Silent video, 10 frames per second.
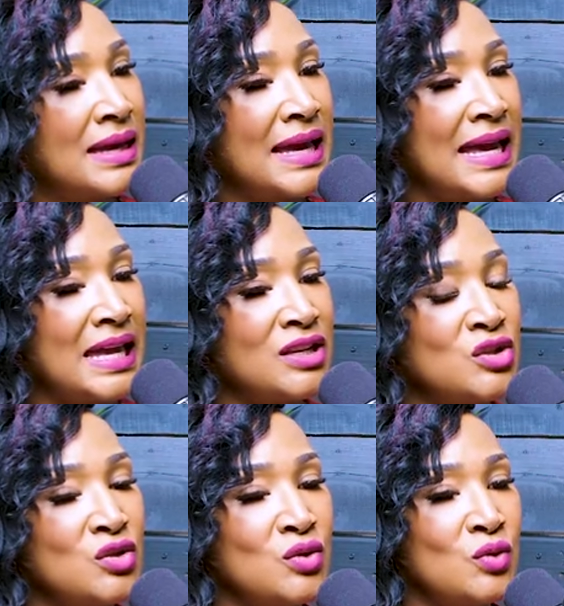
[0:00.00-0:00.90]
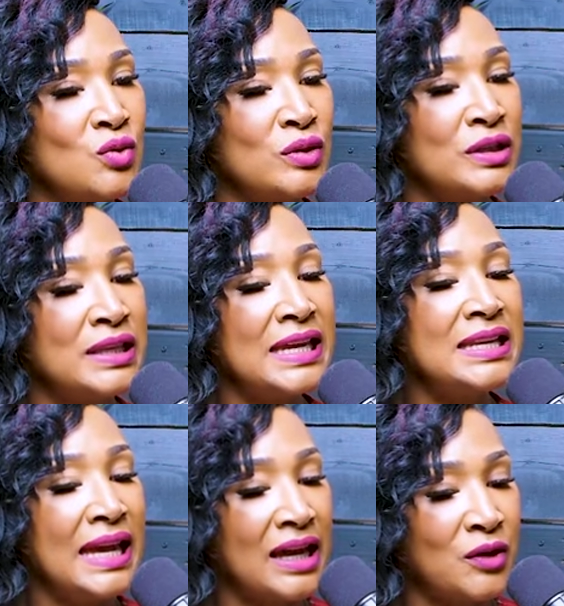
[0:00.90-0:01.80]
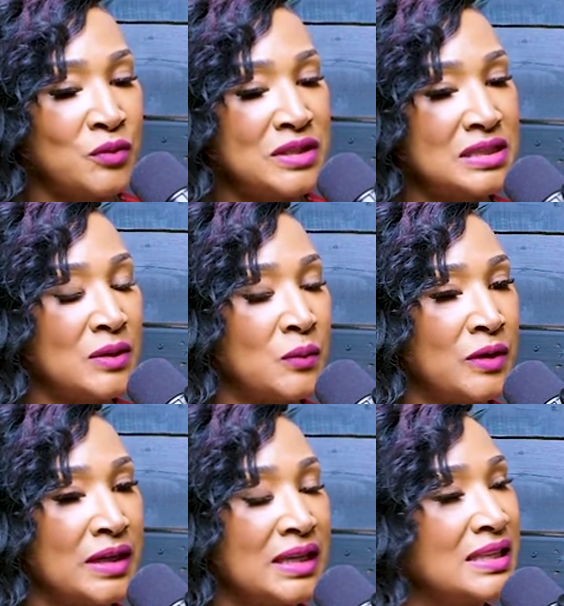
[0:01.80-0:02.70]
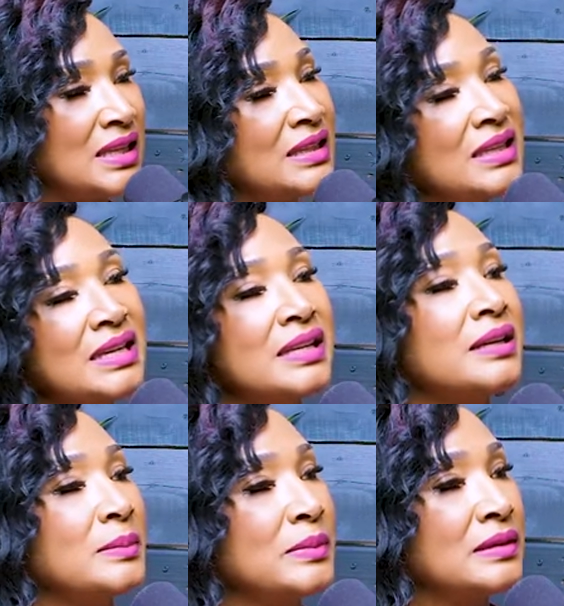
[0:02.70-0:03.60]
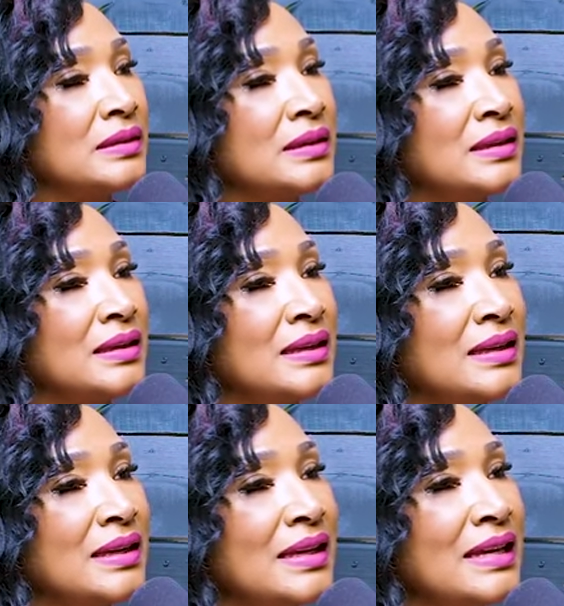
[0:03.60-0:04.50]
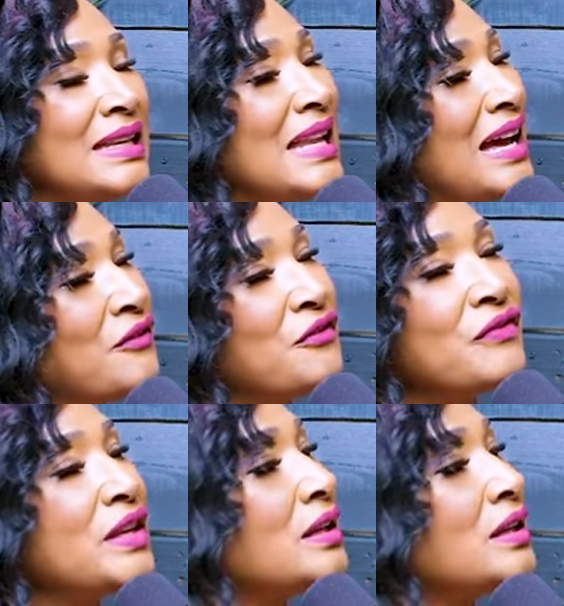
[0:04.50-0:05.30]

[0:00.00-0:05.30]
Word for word: And to lay down with someone and then get up and not feel